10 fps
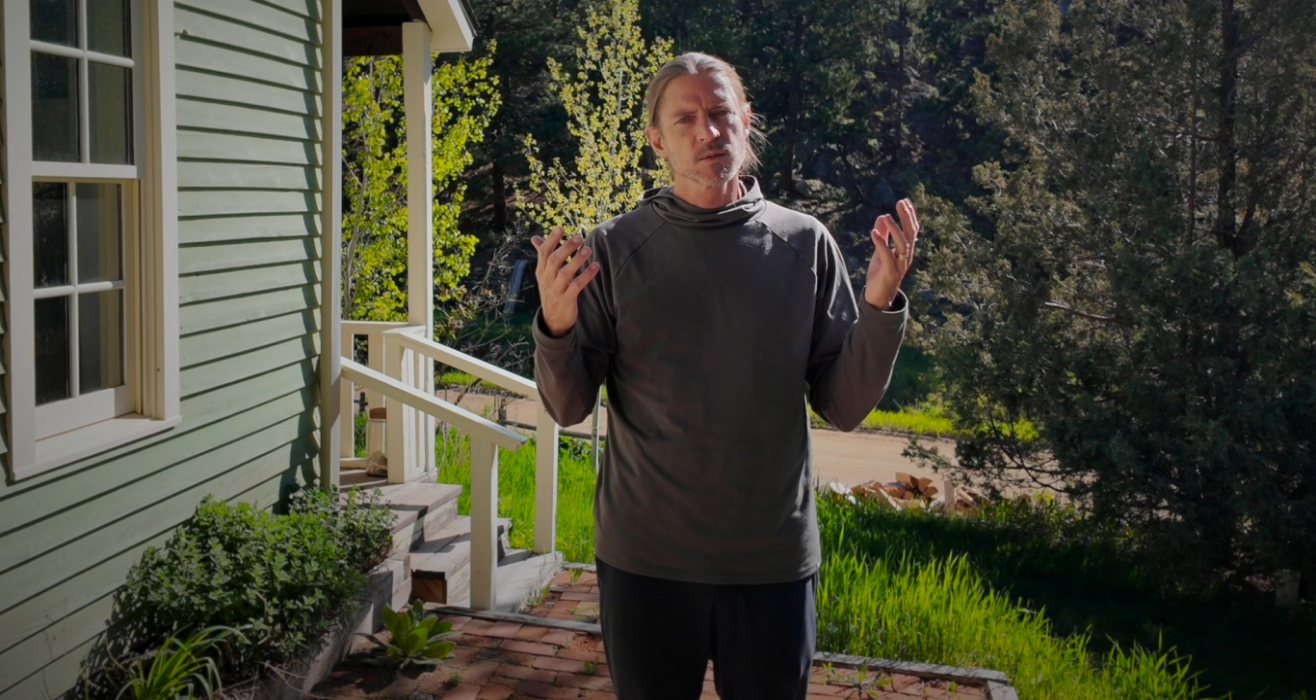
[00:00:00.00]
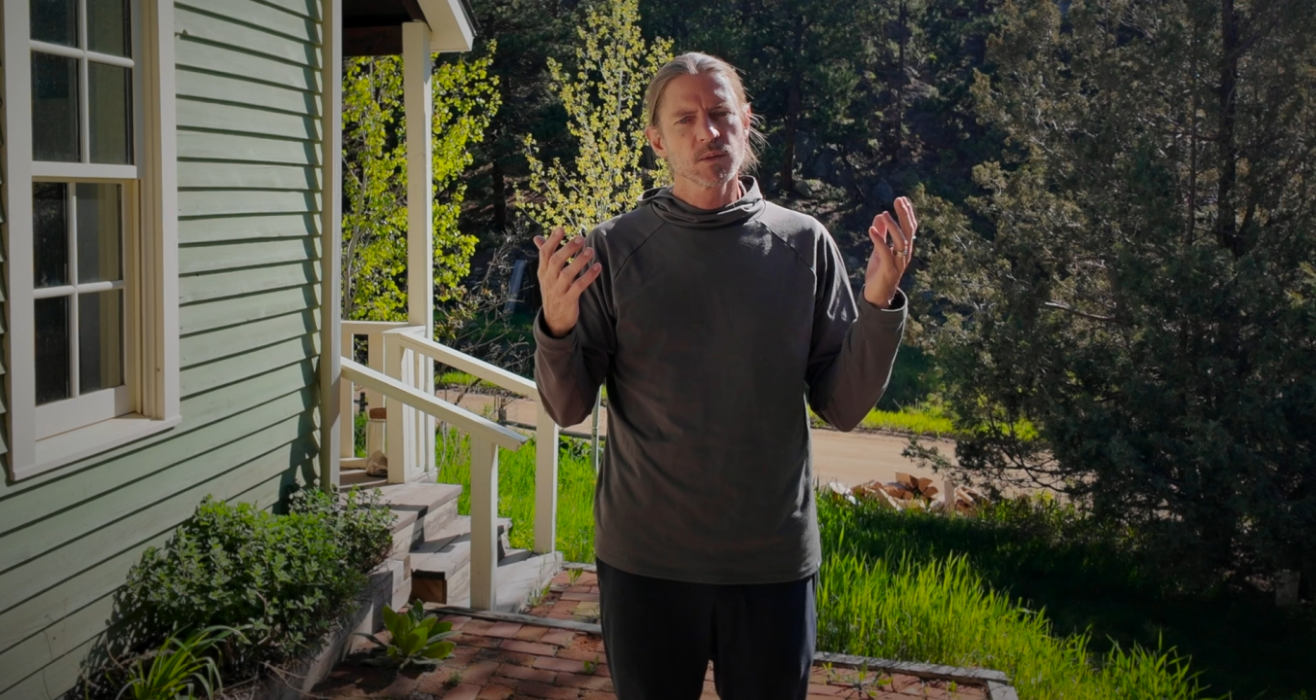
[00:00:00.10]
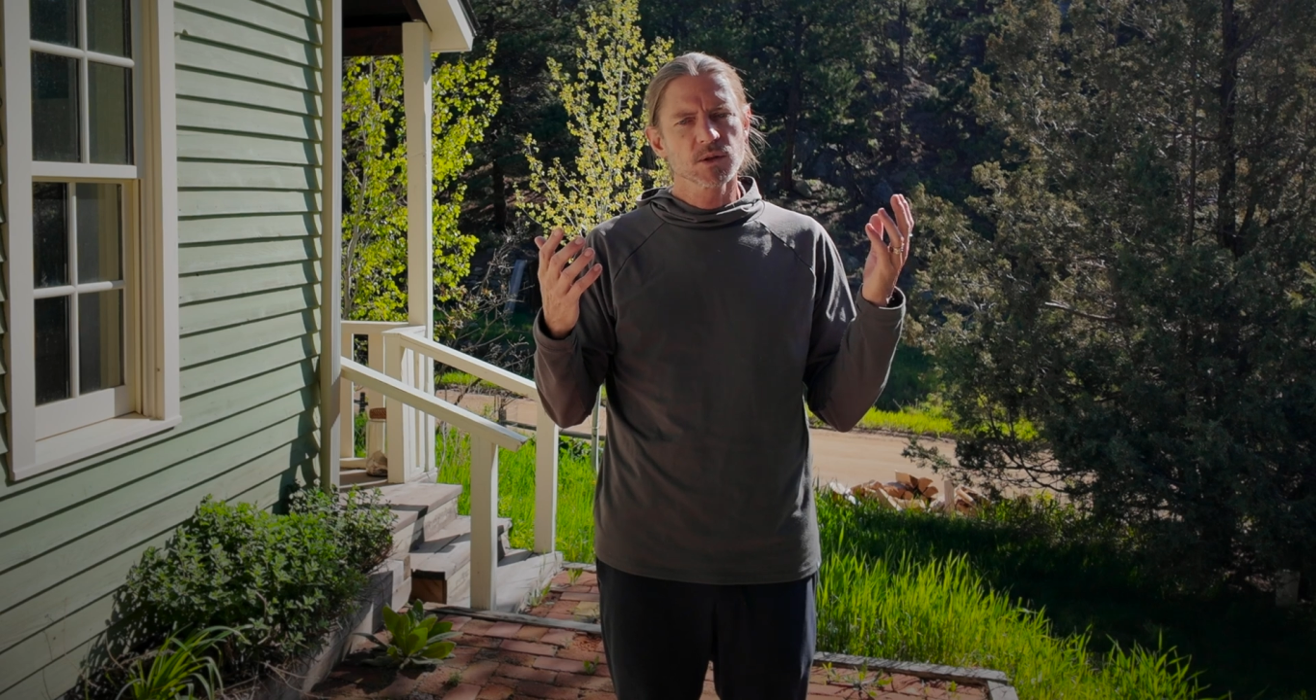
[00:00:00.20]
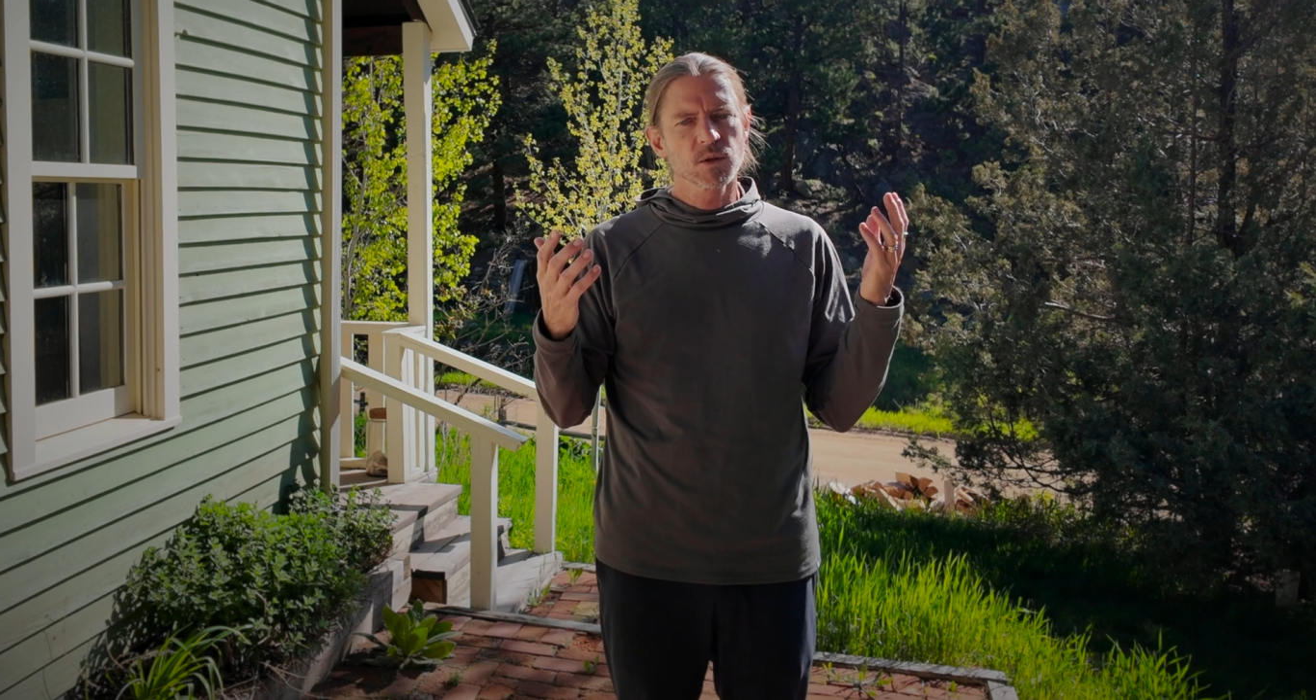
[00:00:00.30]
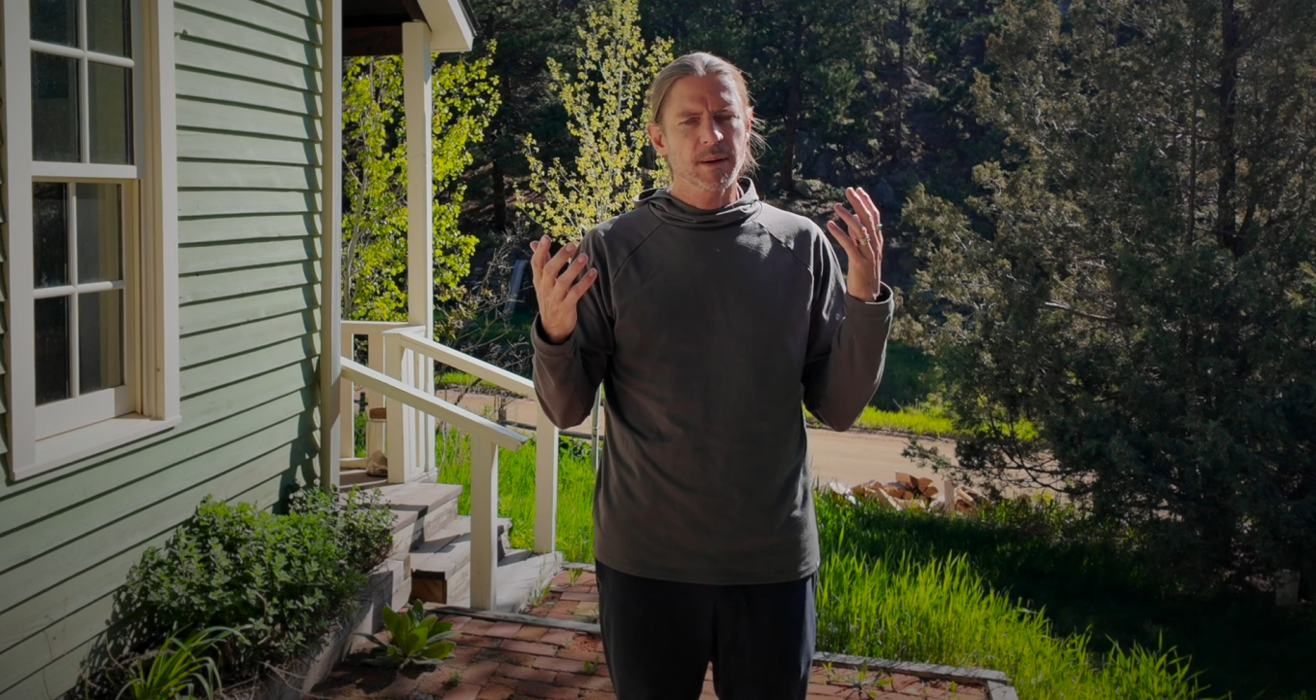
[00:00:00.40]

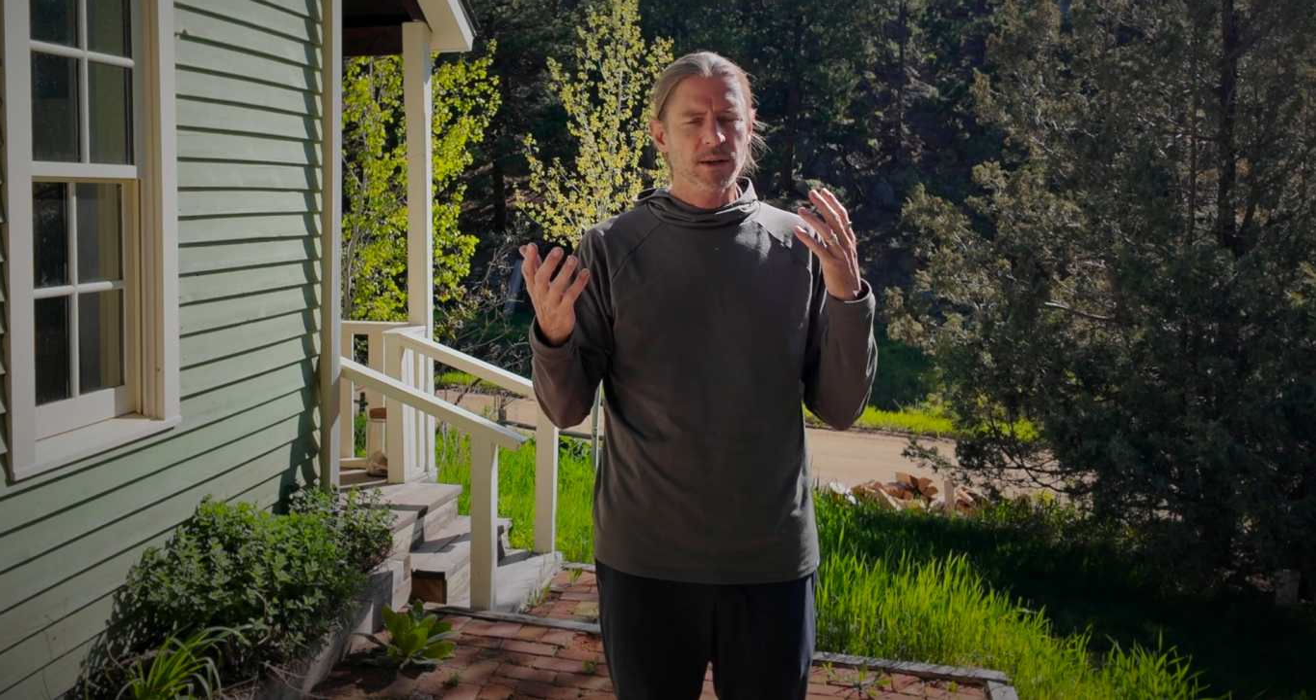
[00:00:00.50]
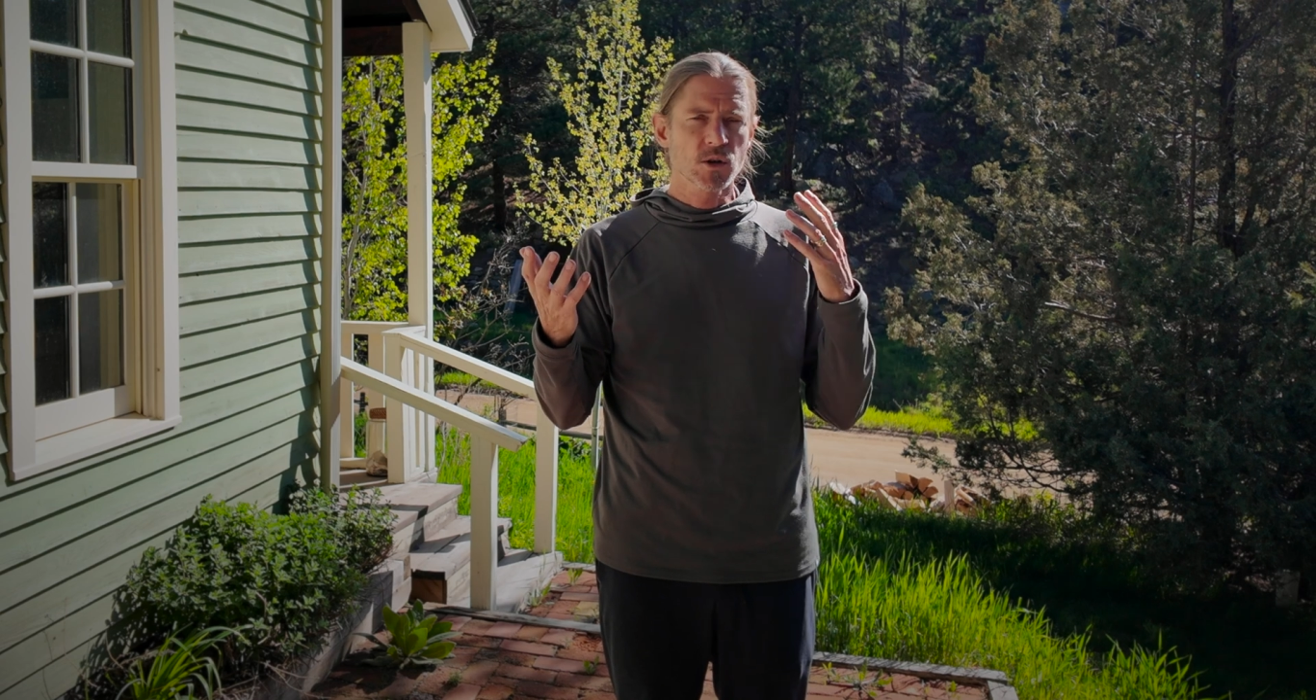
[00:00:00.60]
we'll talk about